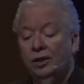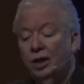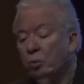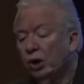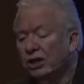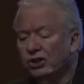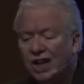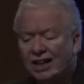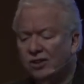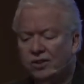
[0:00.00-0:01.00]
They weren't
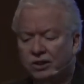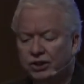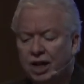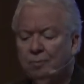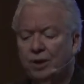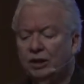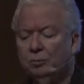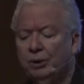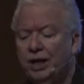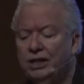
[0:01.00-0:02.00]
exactly the same things,
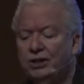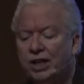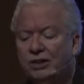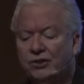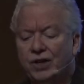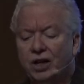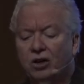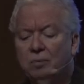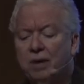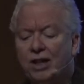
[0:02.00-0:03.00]
but he says there
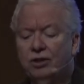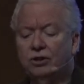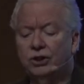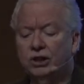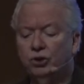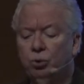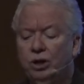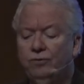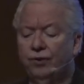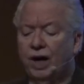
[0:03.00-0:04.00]
in Matthew
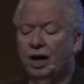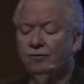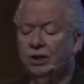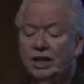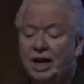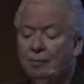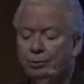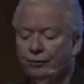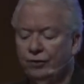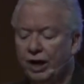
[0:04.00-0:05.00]
6.25 in the
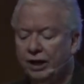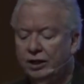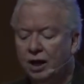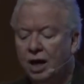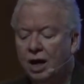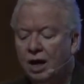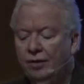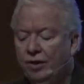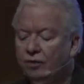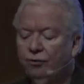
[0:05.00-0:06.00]
Amplified,
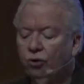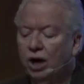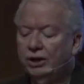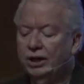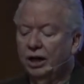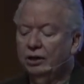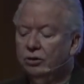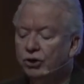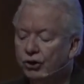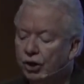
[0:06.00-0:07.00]
Therefore I tell you,
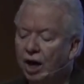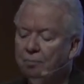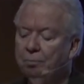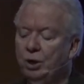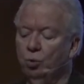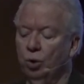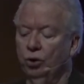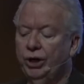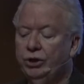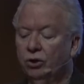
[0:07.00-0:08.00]
stop being
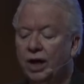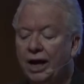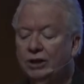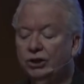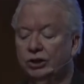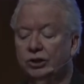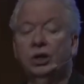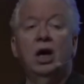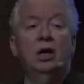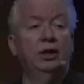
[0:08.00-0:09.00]
worried or anxious,
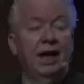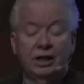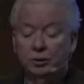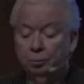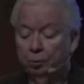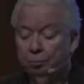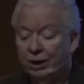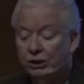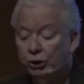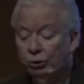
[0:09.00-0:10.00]
that is
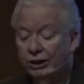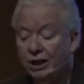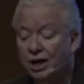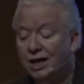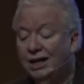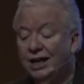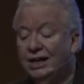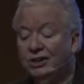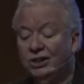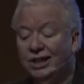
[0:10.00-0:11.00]
perpetually
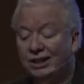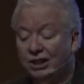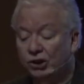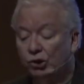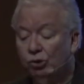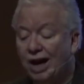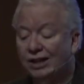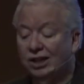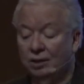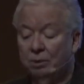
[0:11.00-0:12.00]
uneasy and
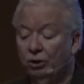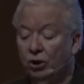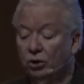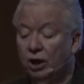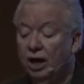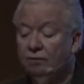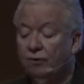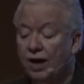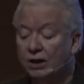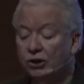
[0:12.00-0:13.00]
distracted about your life
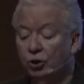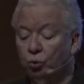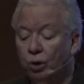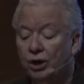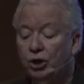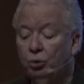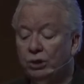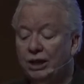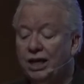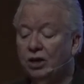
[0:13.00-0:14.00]
as to what you
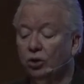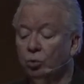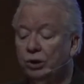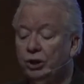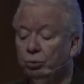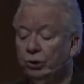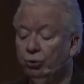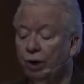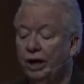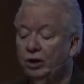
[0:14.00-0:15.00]
will eat or what you will
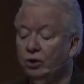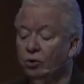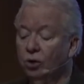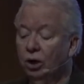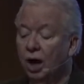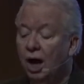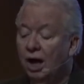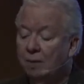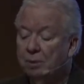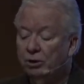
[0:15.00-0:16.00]
drink, nor
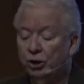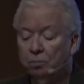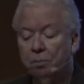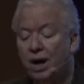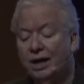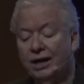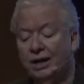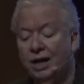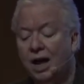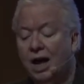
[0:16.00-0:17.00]
about your
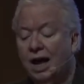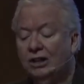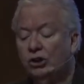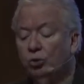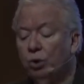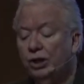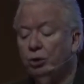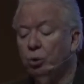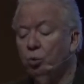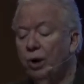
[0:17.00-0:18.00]
body as to what
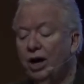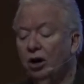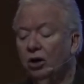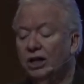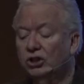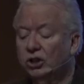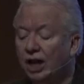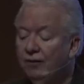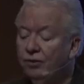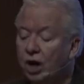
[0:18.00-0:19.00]
you will wear. Is
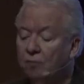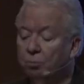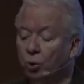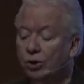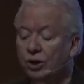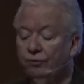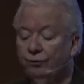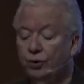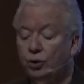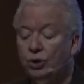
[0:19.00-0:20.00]
life not more than
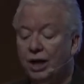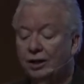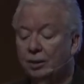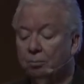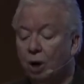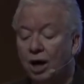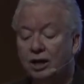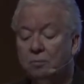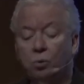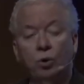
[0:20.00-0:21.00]
food and the
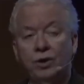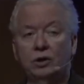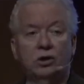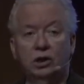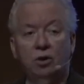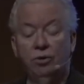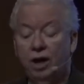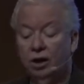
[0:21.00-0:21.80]
body more than clothes?